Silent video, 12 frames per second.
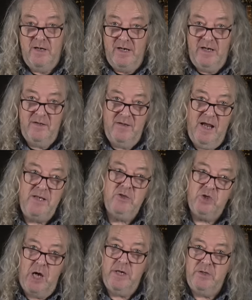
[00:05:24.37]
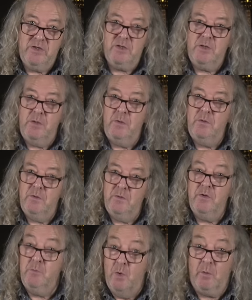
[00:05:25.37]
It then changed to
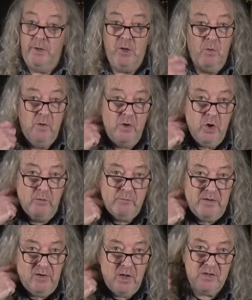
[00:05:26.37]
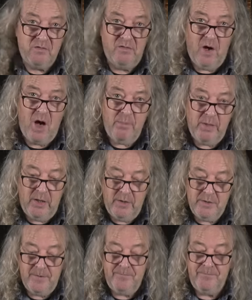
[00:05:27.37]
what we call the non-reverse Firebird